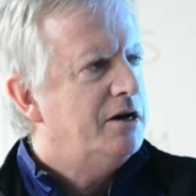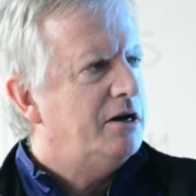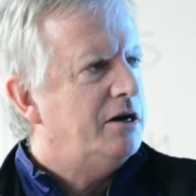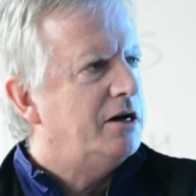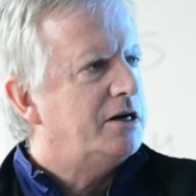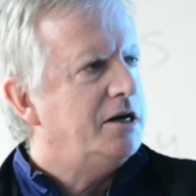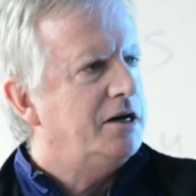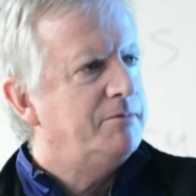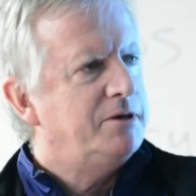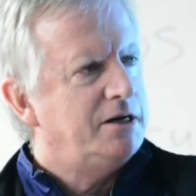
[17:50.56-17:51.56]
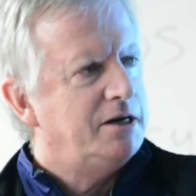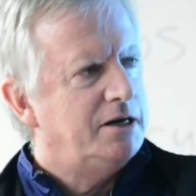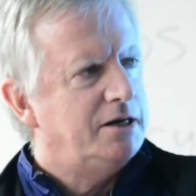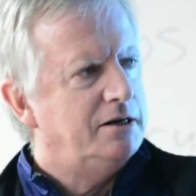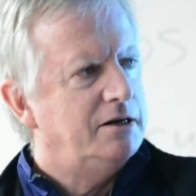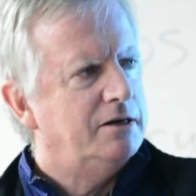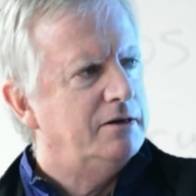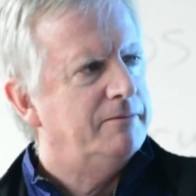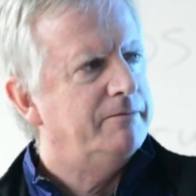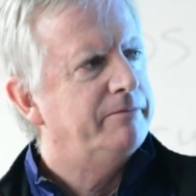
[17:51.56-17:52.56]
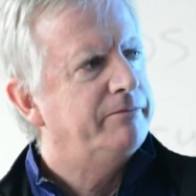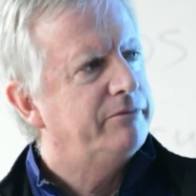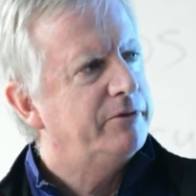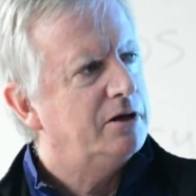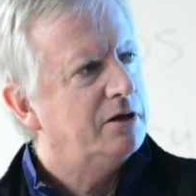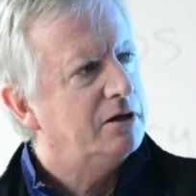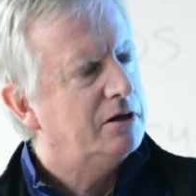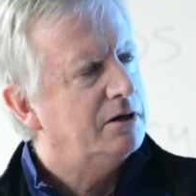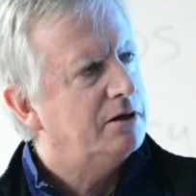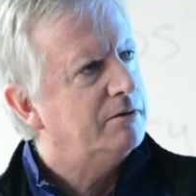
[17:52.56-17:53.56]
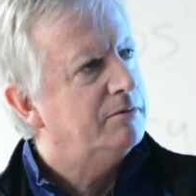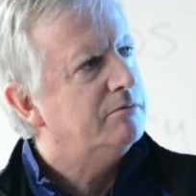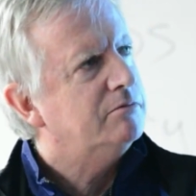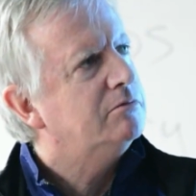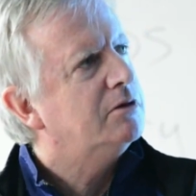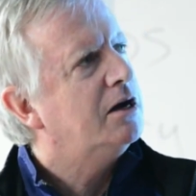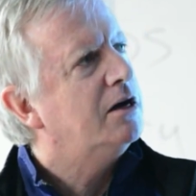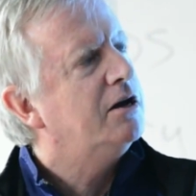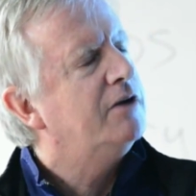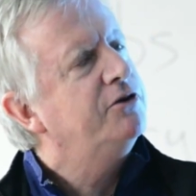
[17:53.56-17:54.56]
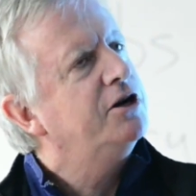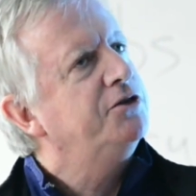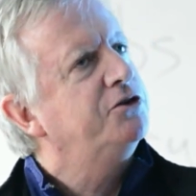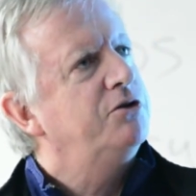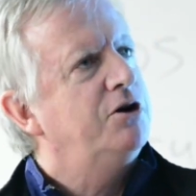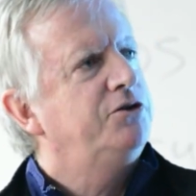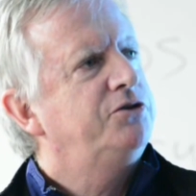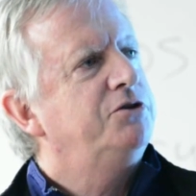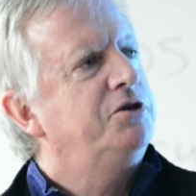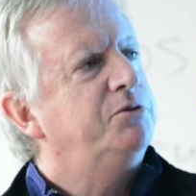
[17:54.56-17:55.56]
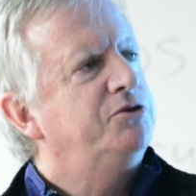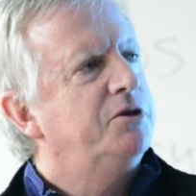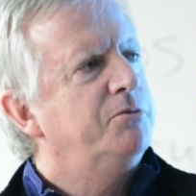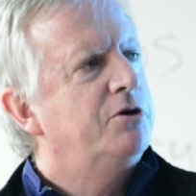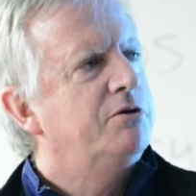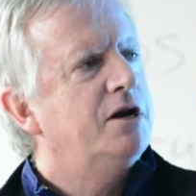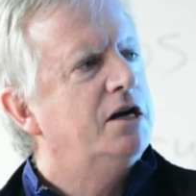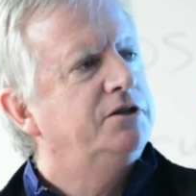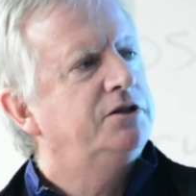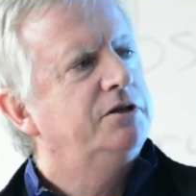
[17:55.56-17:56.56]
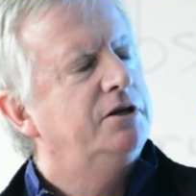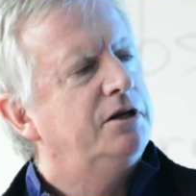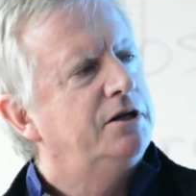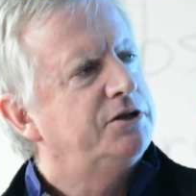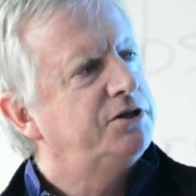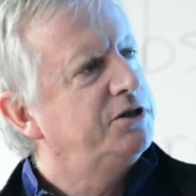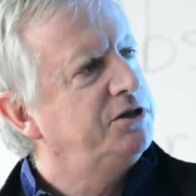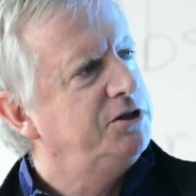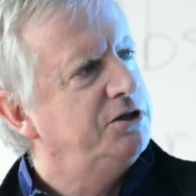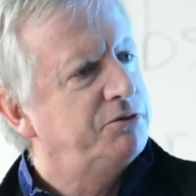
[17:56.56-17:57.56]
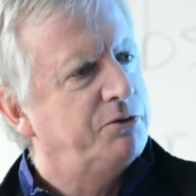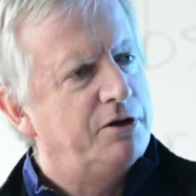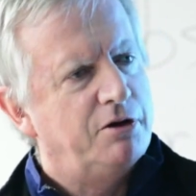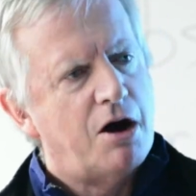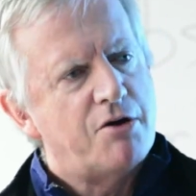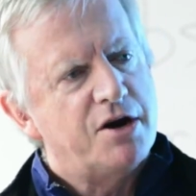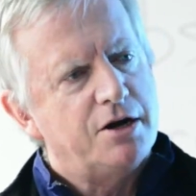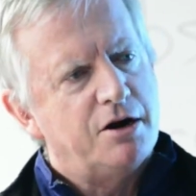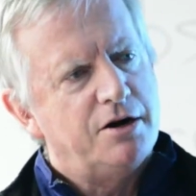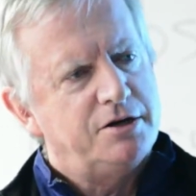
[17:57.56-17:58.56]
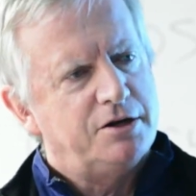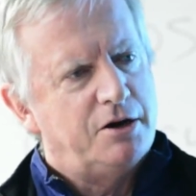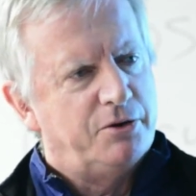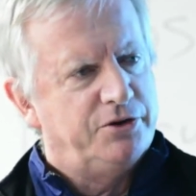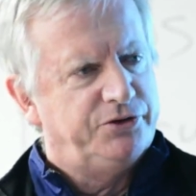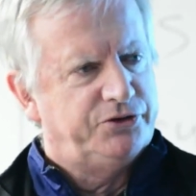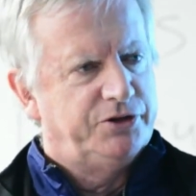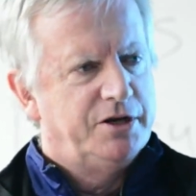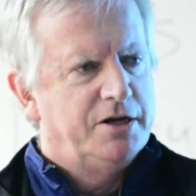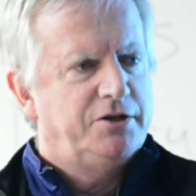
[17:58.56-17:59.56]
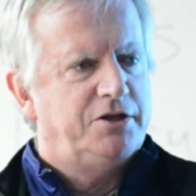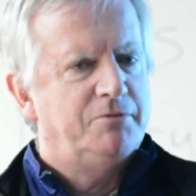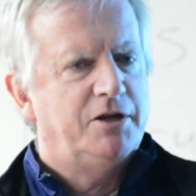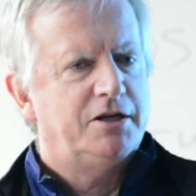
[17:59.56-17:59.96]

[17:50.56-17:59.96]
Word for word: Uh, and um, um, I, I, forget the cross street, but somewhere around uh, 60th, where there already are towers, seemed like